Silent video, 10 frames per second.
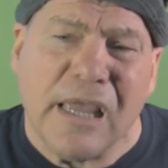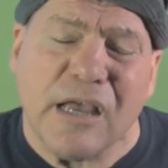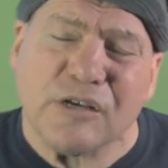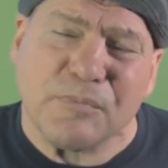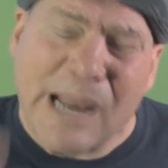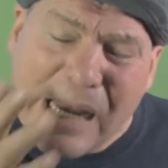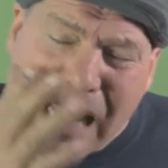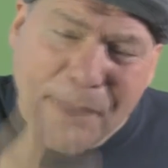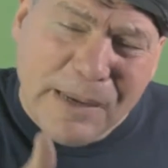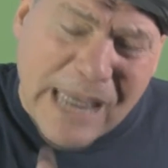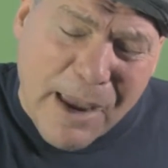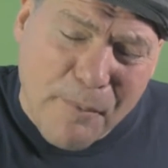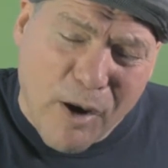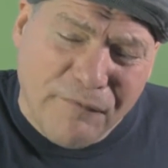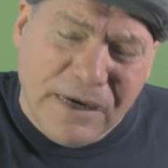He goes, "My neighbor
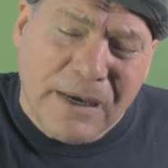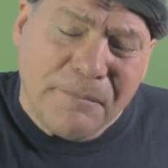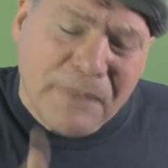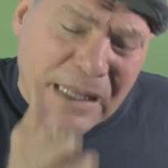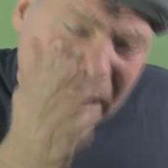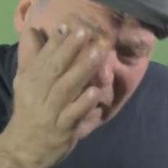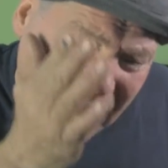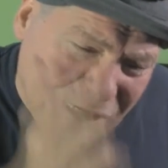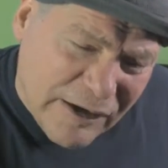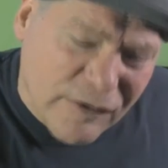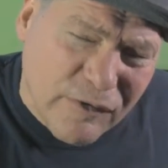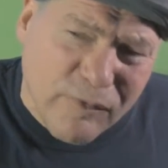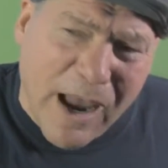came over. He killed the